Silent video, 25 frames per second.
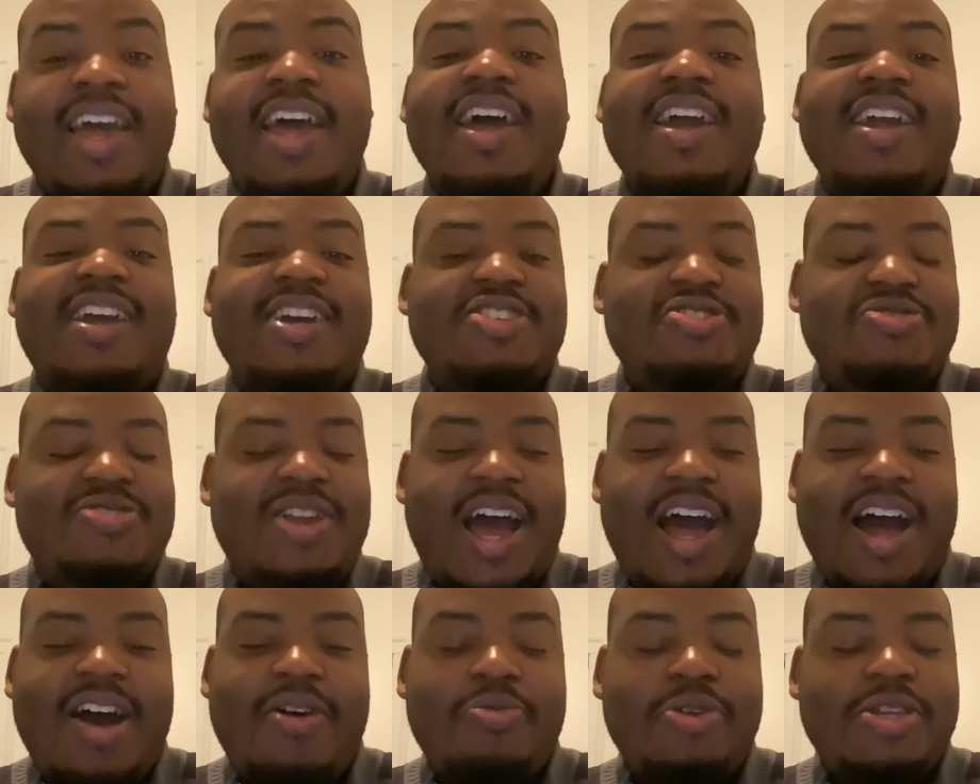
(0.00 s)
Because you
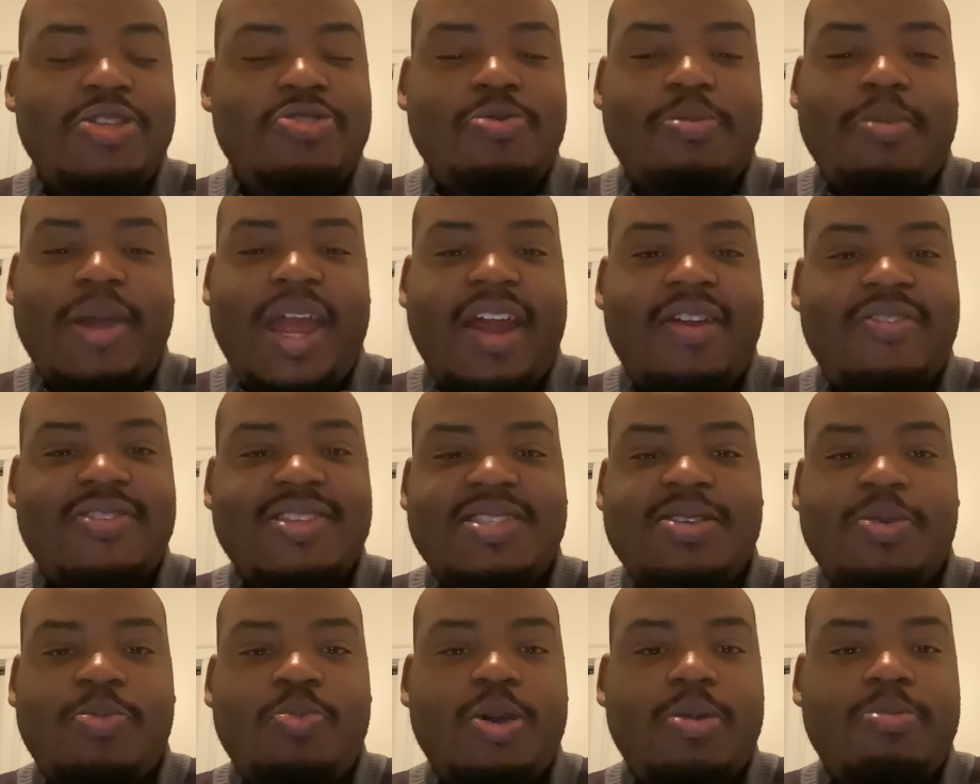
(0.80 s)
know how when you marry
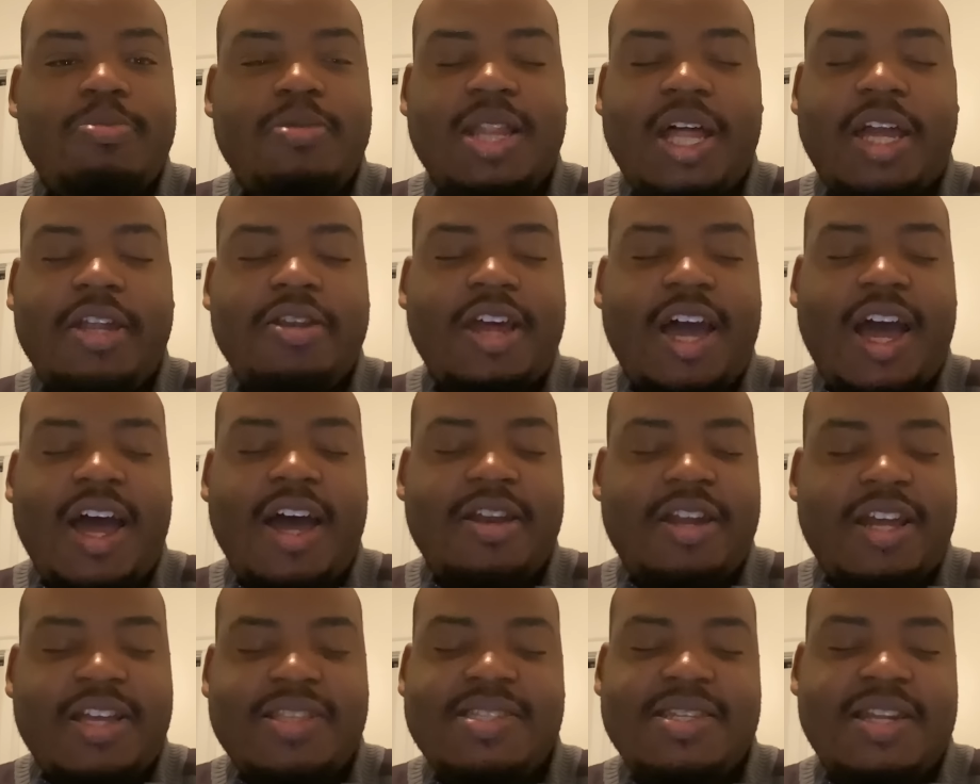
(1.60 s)
some women, be like,
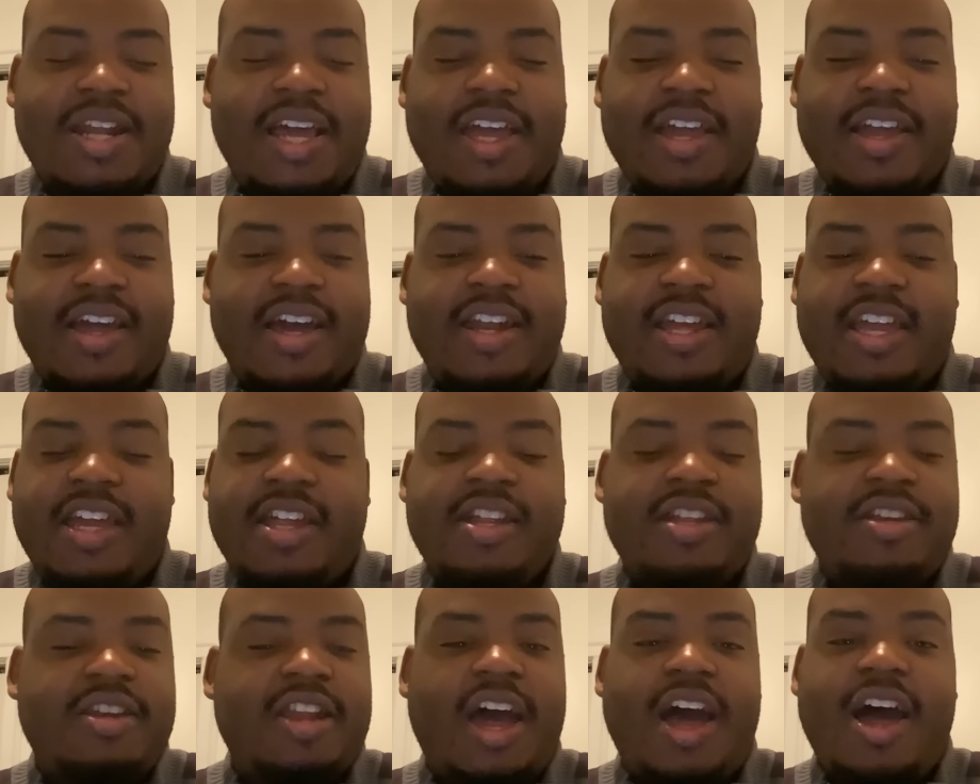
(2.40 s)
nah, not tonight, I got a
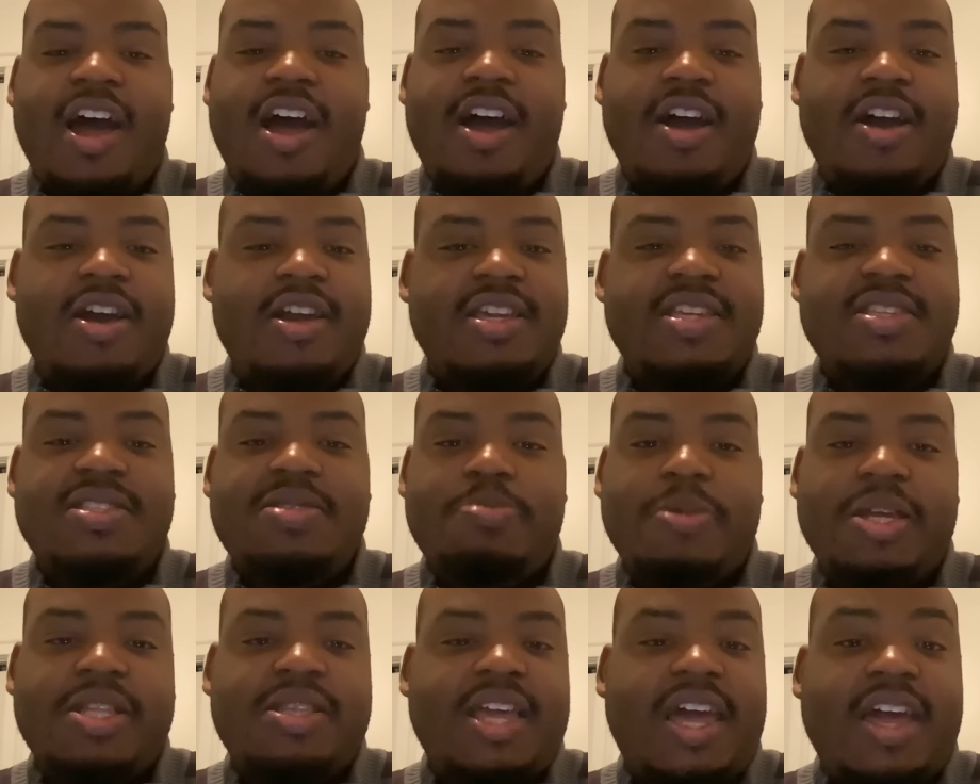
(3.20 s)
headache. Nah, he
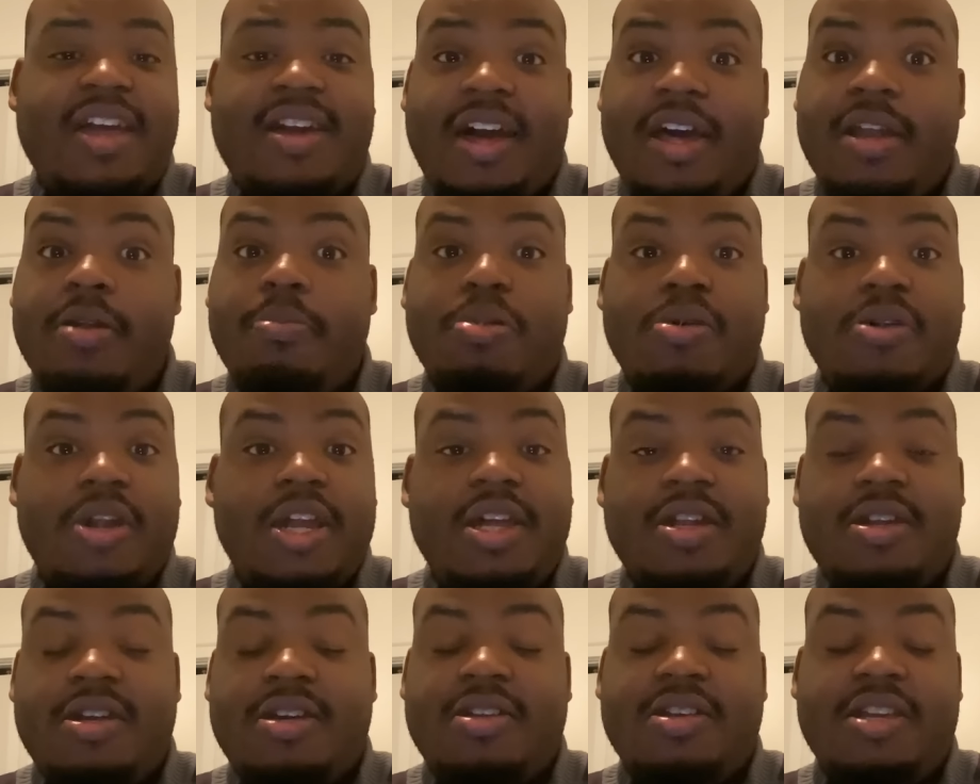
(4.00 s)
spent that kind of
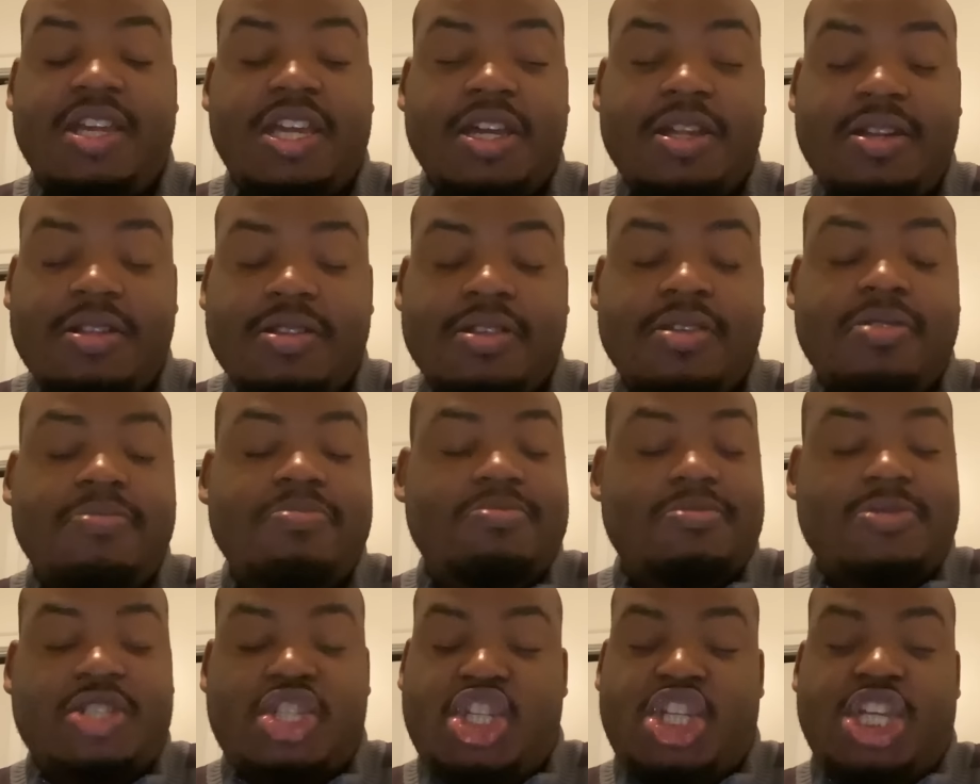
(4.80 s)
bread on the Italy.
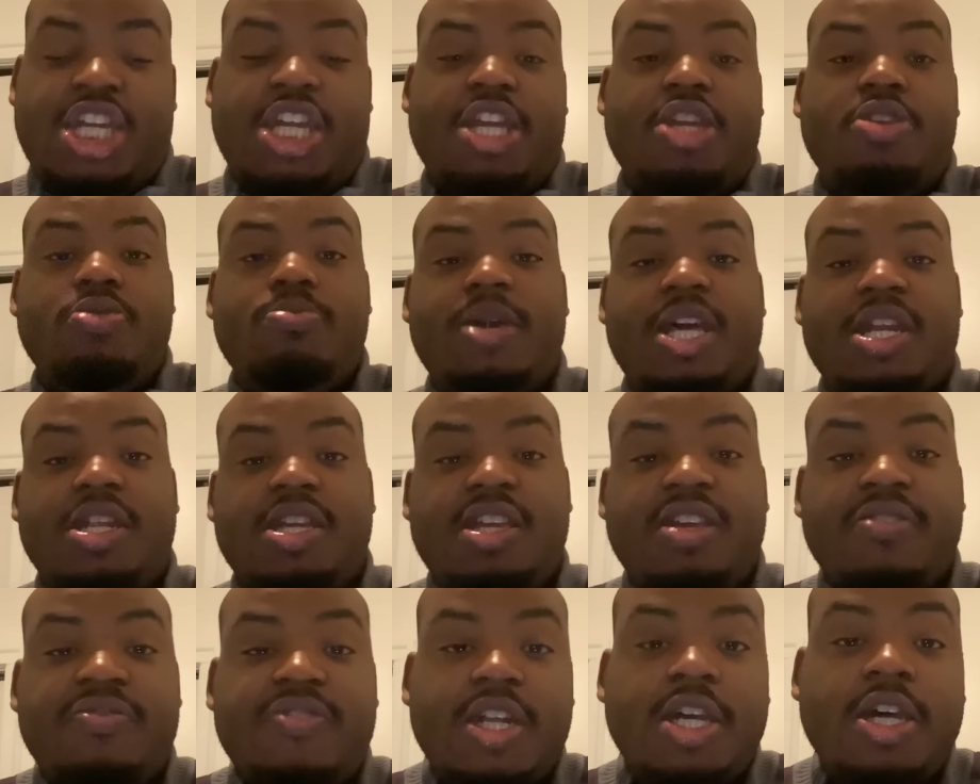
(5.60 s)
She better
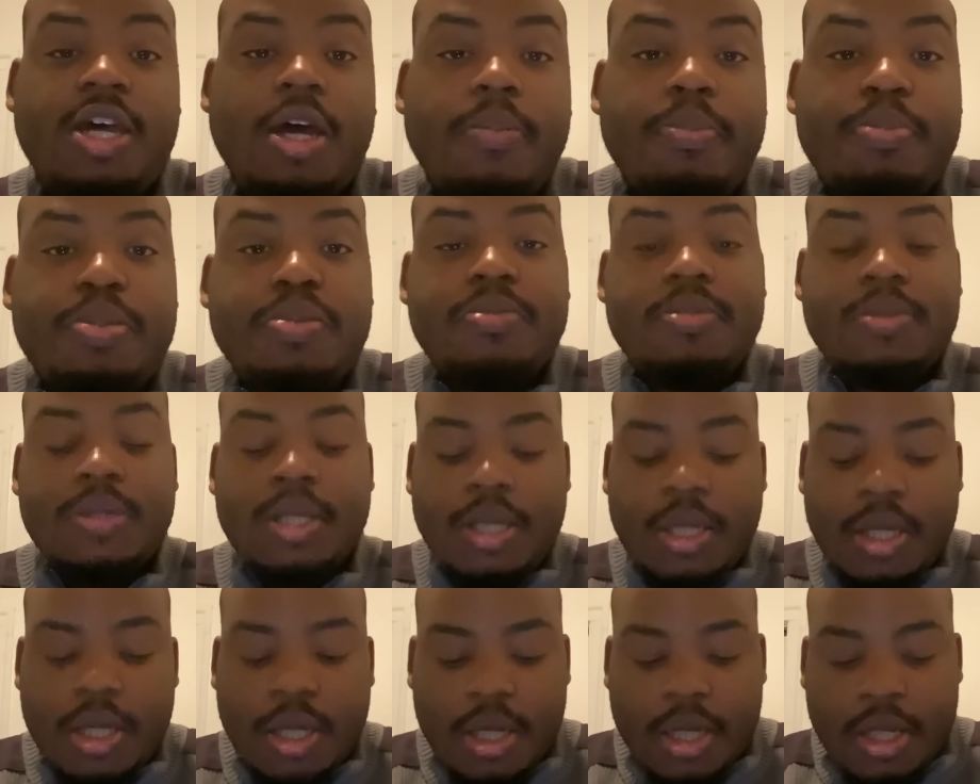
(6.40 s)
give it up.
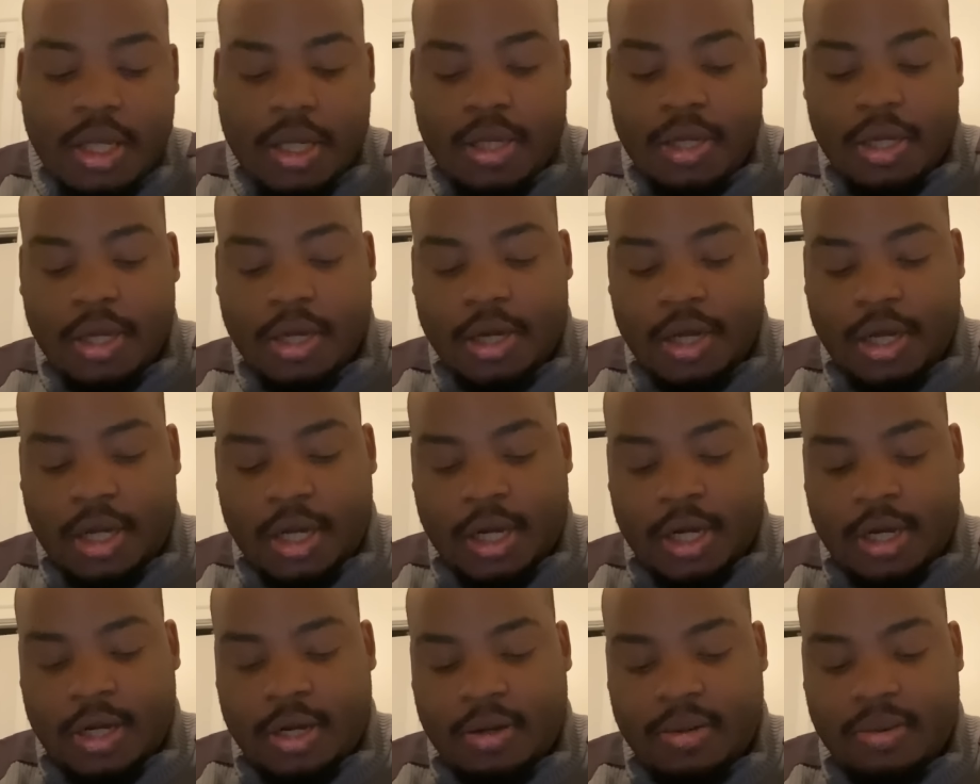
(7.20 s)

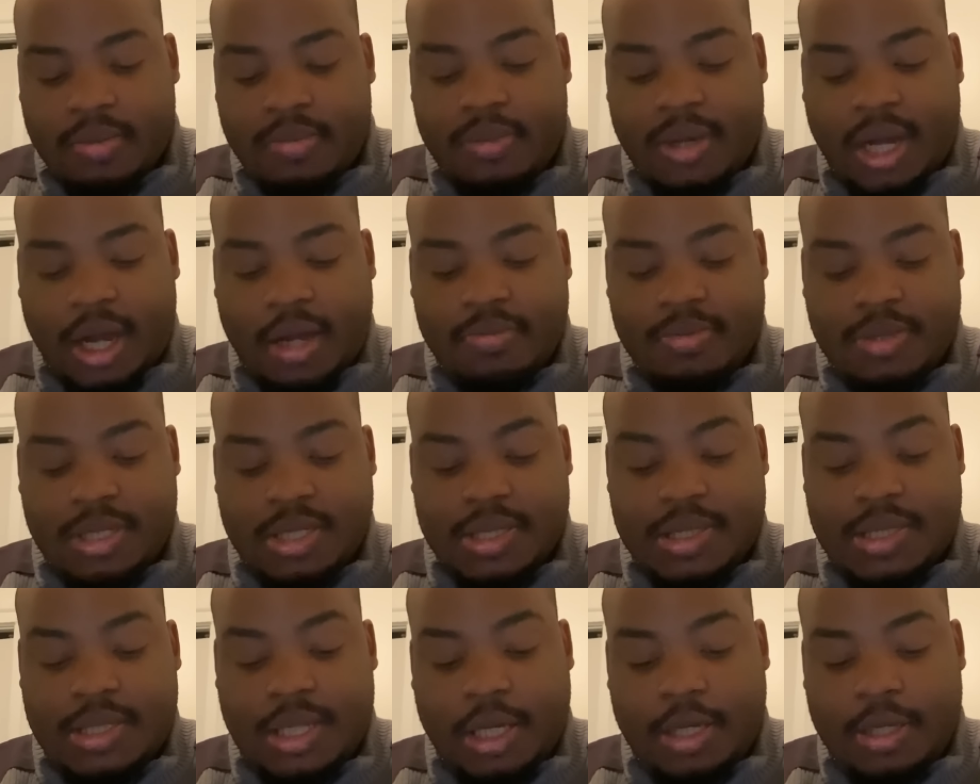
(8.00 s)
I'm
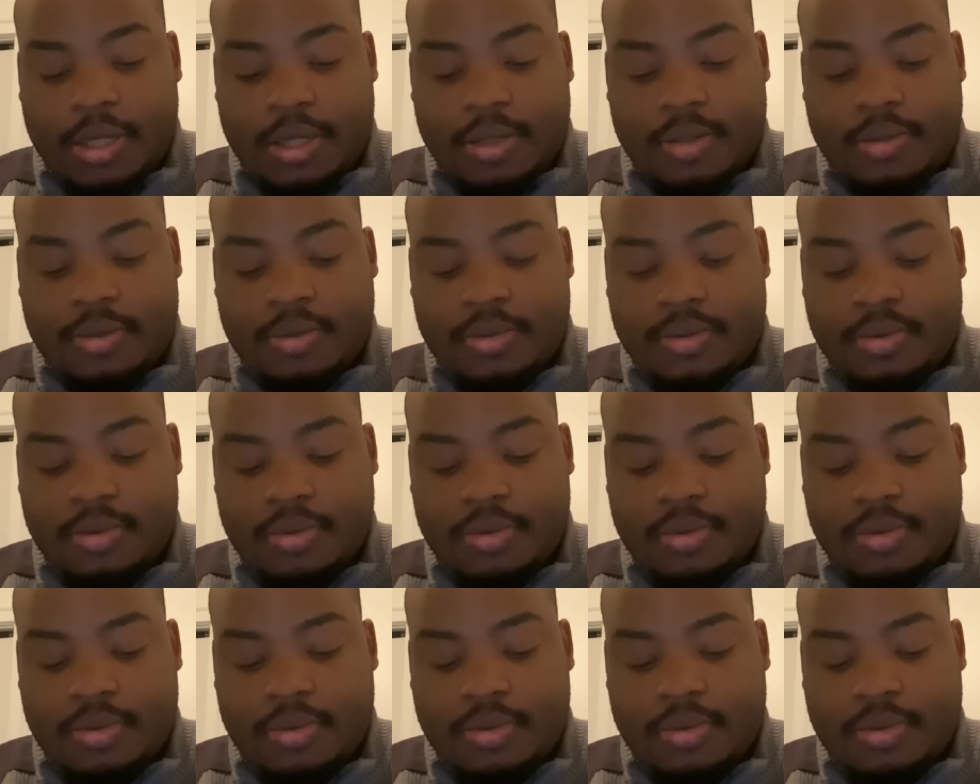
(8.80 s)
just saying.